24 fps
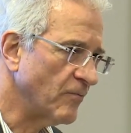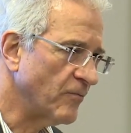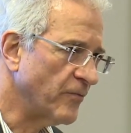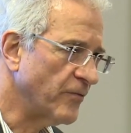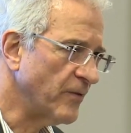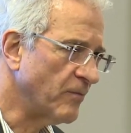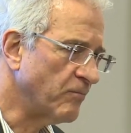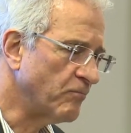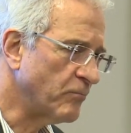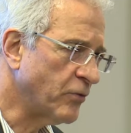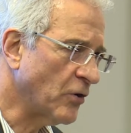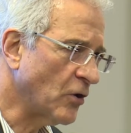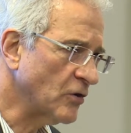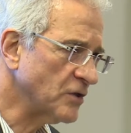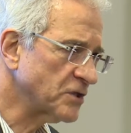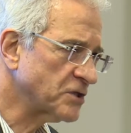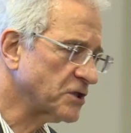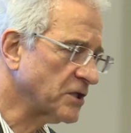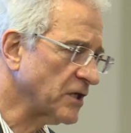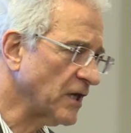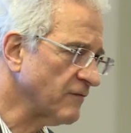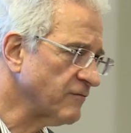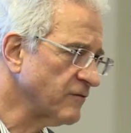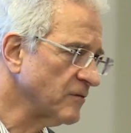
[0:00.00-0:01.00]
the Polish
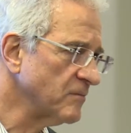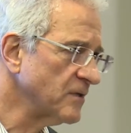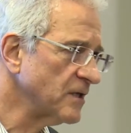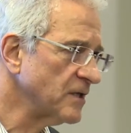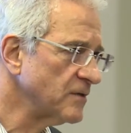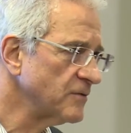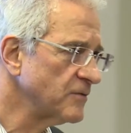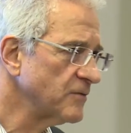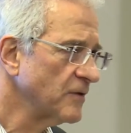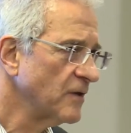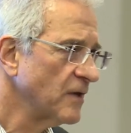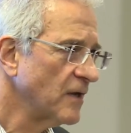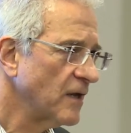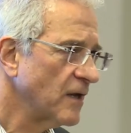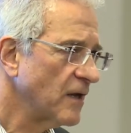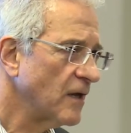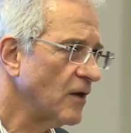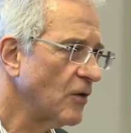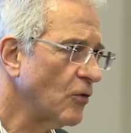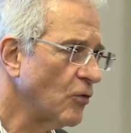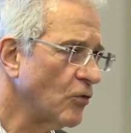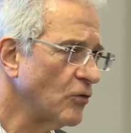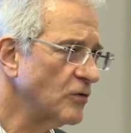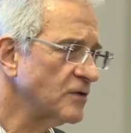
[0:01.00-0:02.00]
government
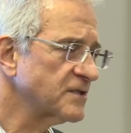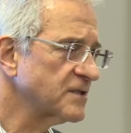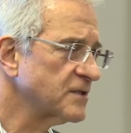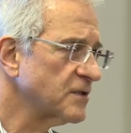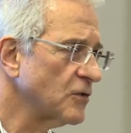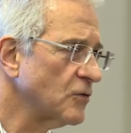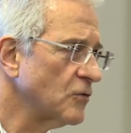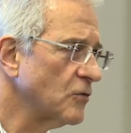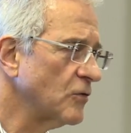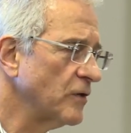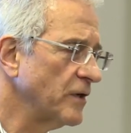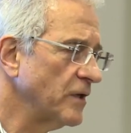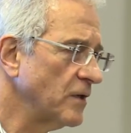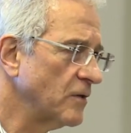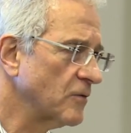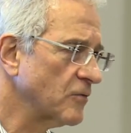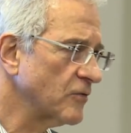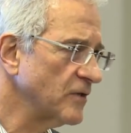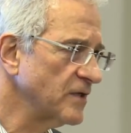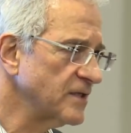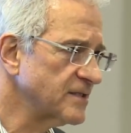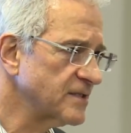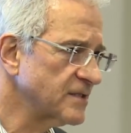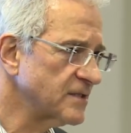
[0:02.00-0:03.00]
also
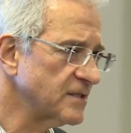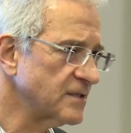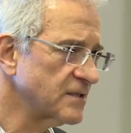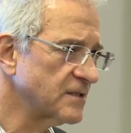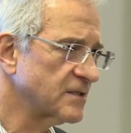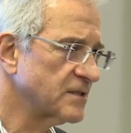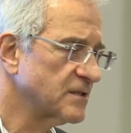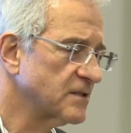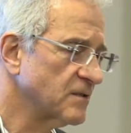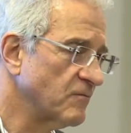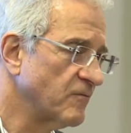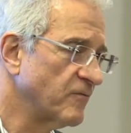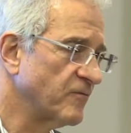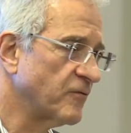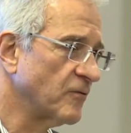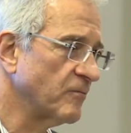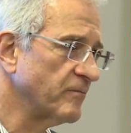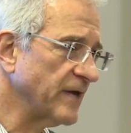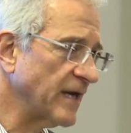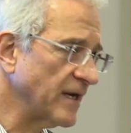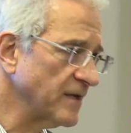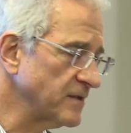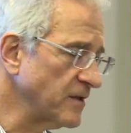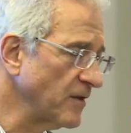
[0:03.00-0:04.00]
increases from
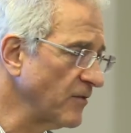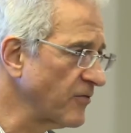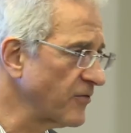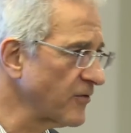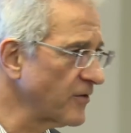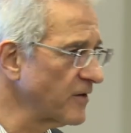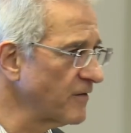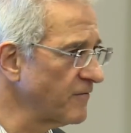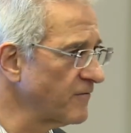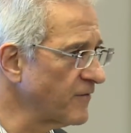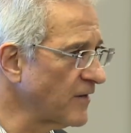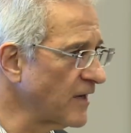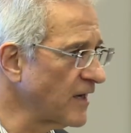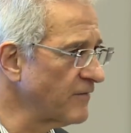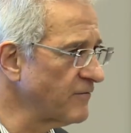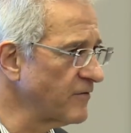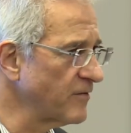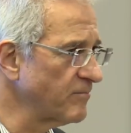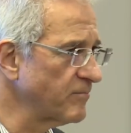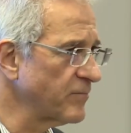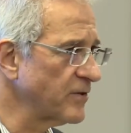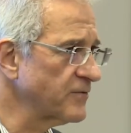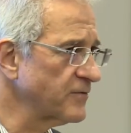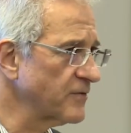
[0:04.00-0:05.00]
1935
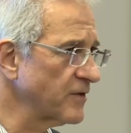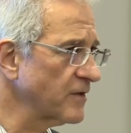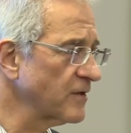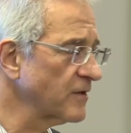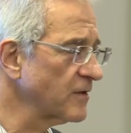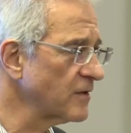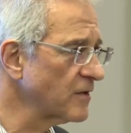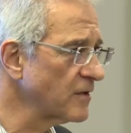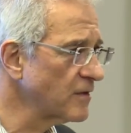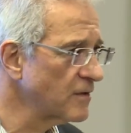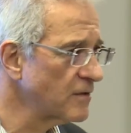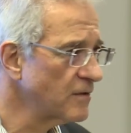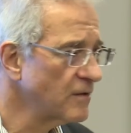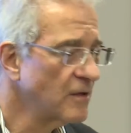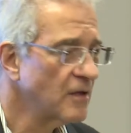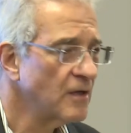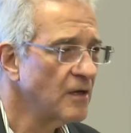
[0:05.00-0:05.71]
in particular